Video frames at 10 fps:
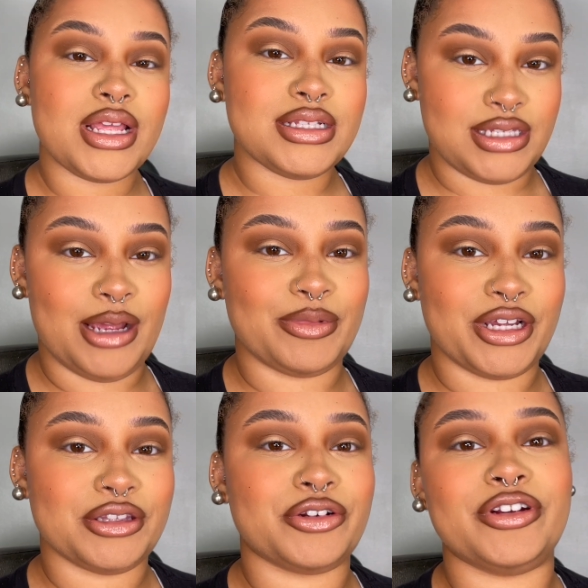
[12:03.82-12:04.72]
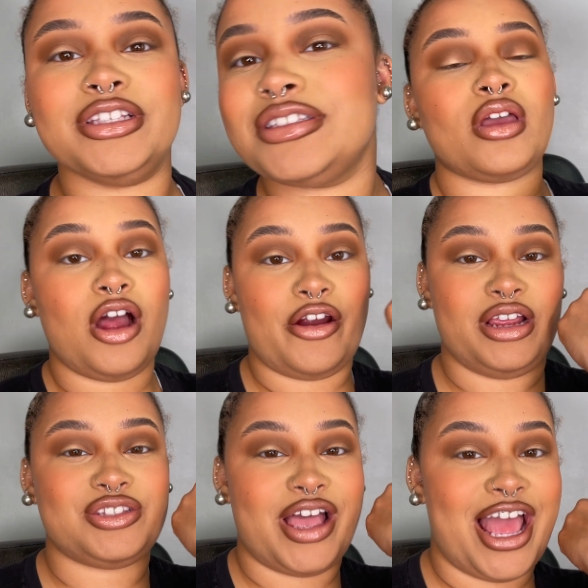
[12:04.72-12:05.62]
Time to cut the crease.
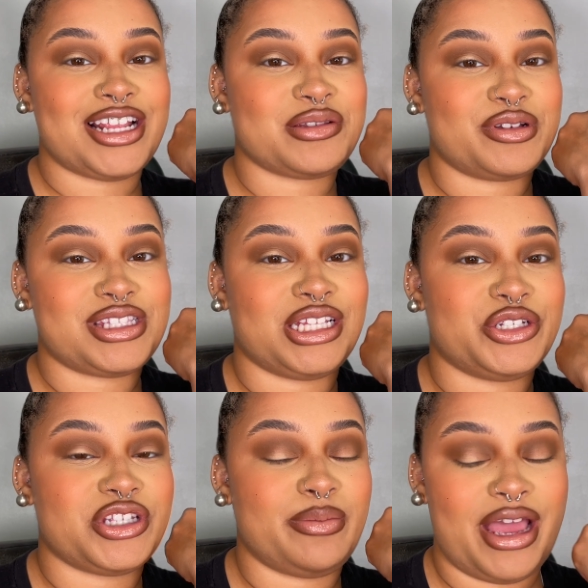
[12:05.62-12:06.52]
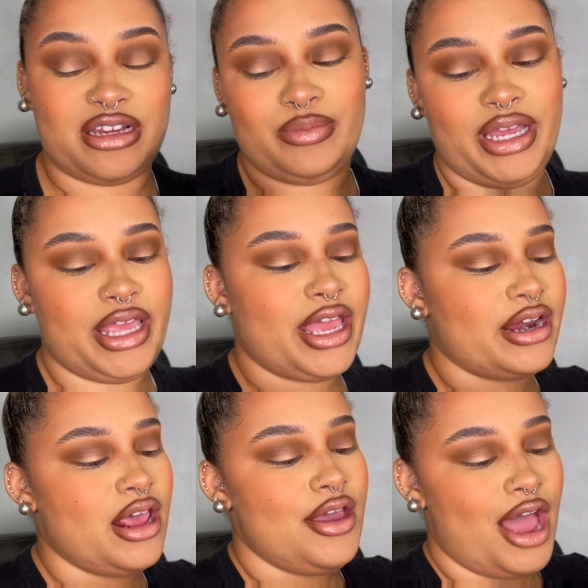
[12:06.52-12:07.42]
Alright, so I added some concealer to the back of my
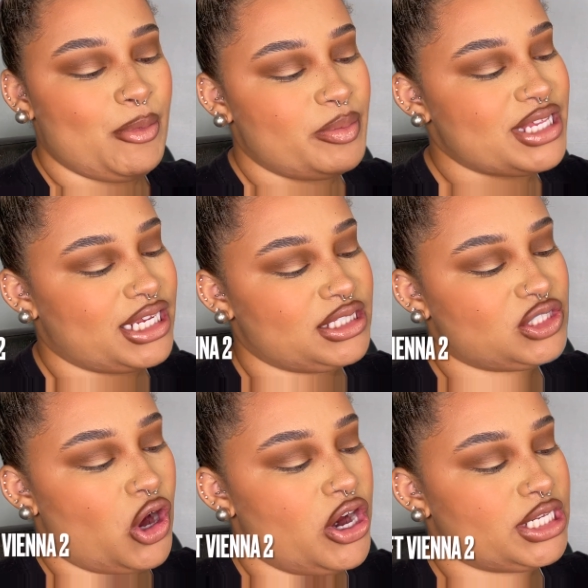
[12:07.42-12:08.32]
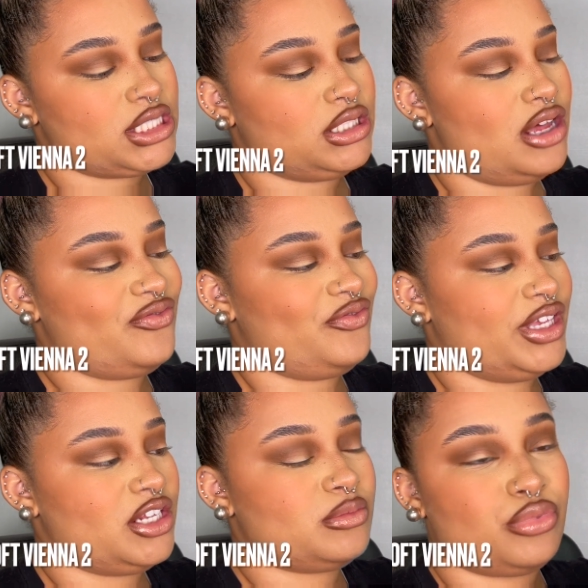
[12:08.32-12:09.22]
hand. I'm going to be taking this Artist Love
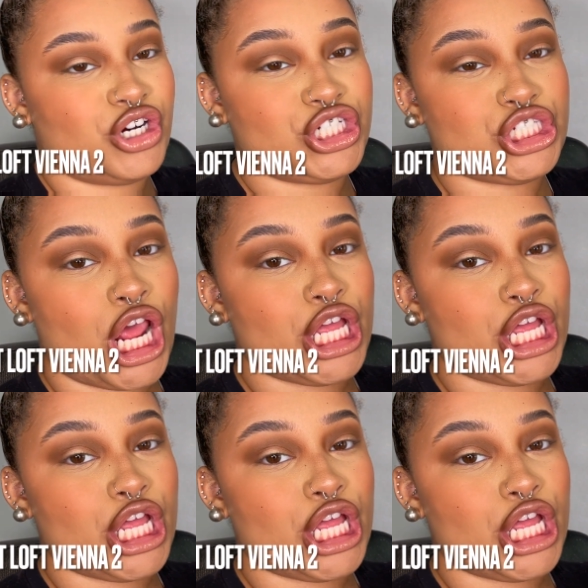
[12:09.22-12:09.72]
Vienna brush,